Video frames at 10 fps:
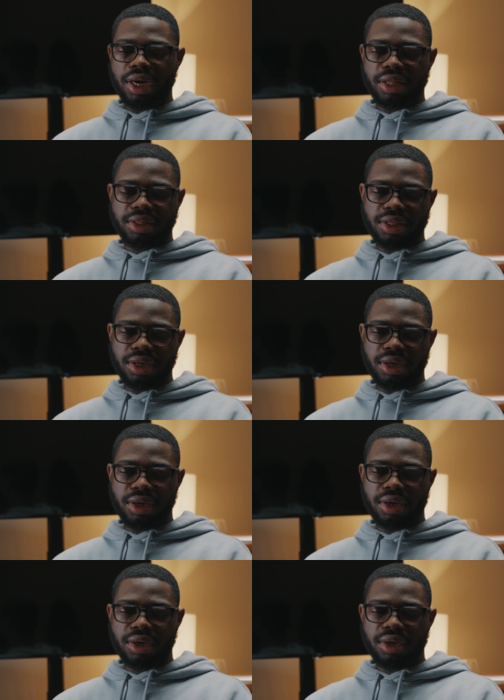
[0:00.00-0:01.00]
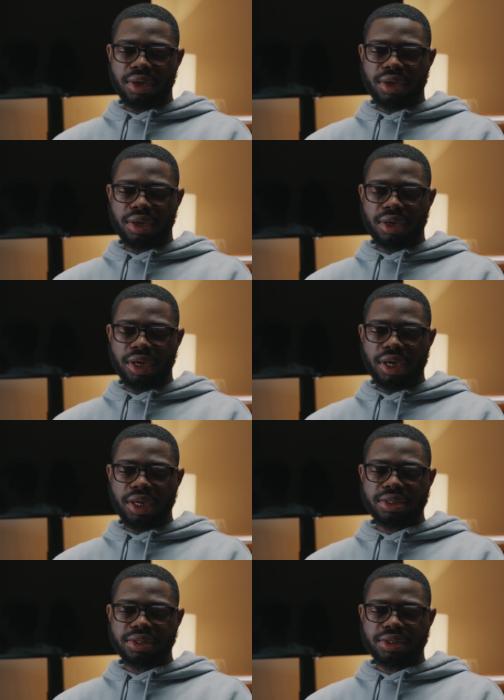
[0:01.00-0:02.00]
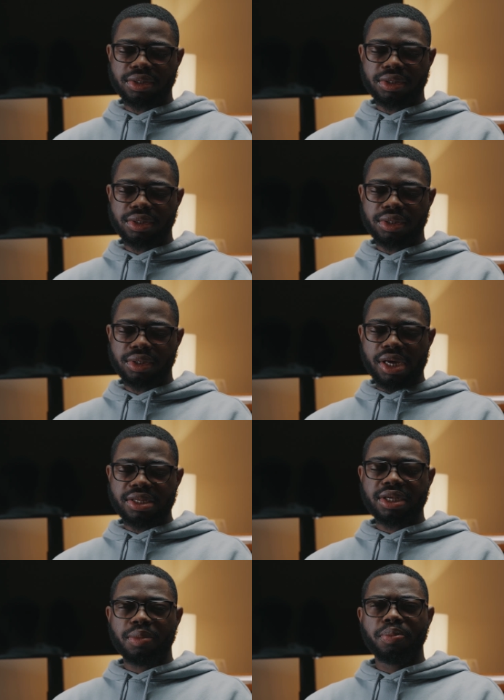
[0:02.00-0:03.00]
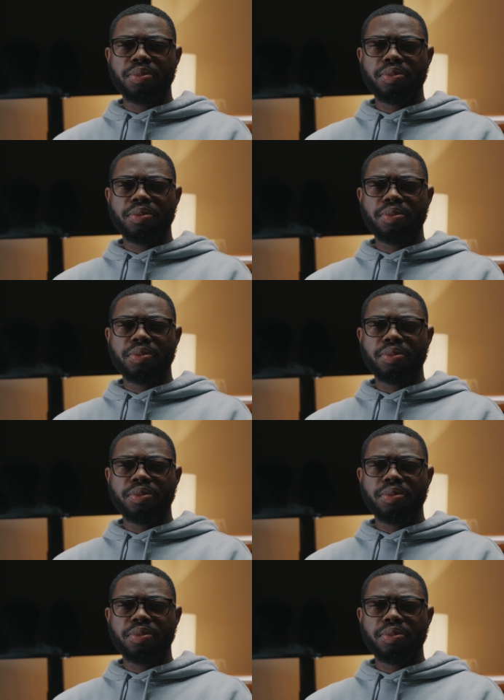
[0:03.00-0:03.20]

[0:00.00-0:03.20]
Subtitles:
I think it's a